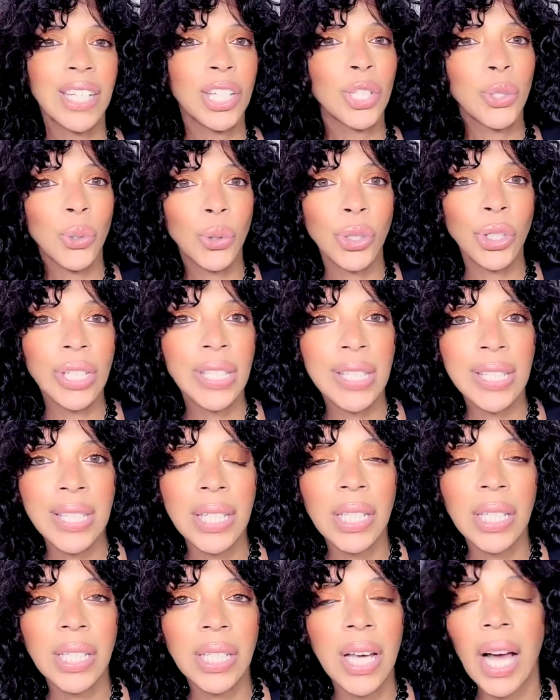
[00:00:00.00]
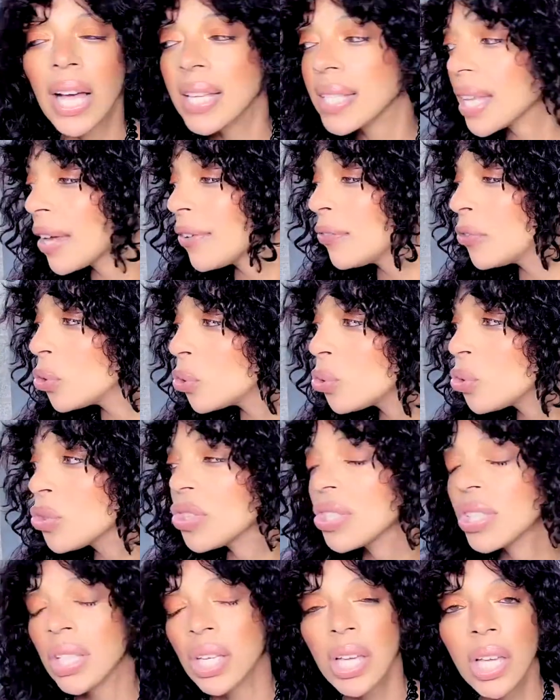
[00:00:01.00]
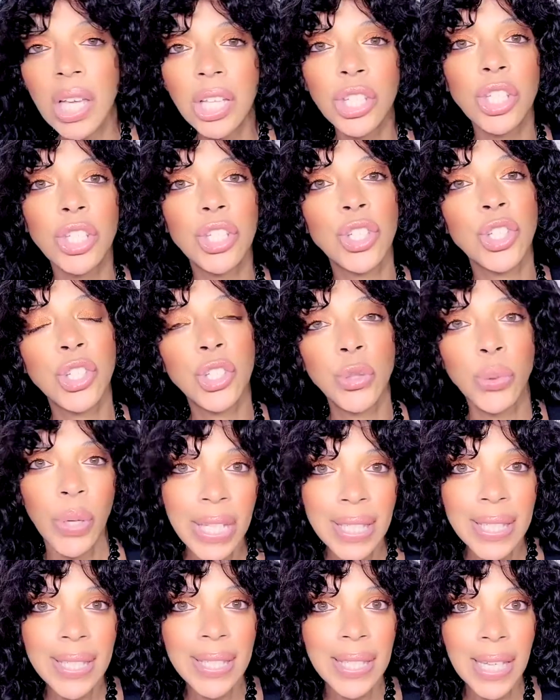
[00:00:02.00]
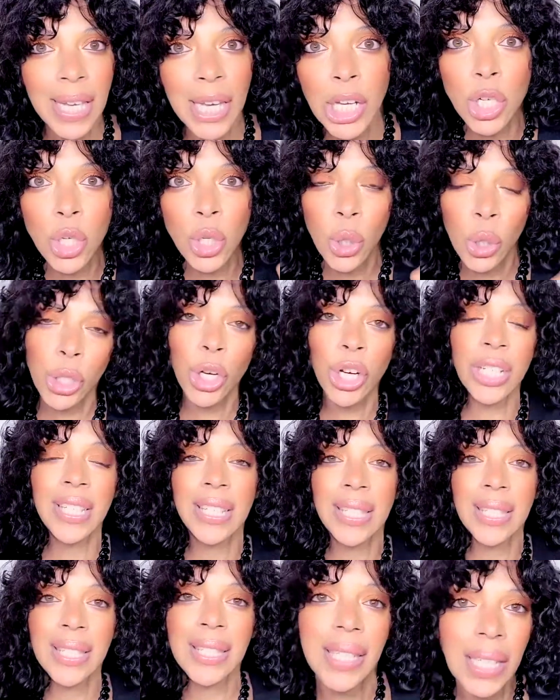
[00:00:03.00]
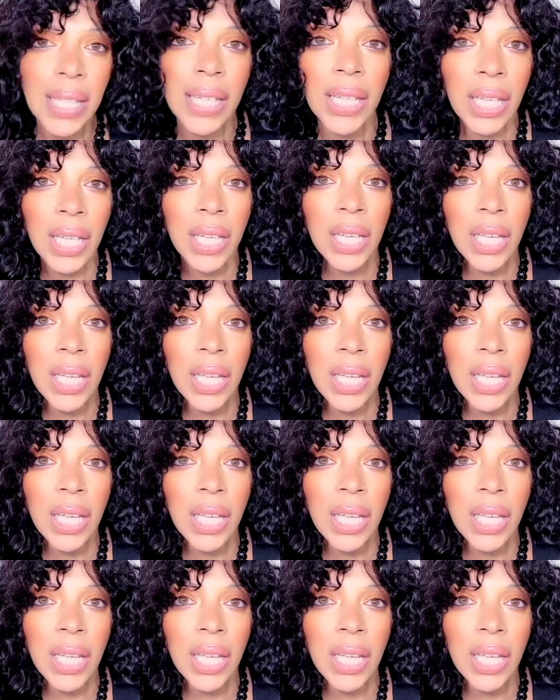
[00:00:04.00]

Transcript: In New York City, guys, have you seen the streets in New York City?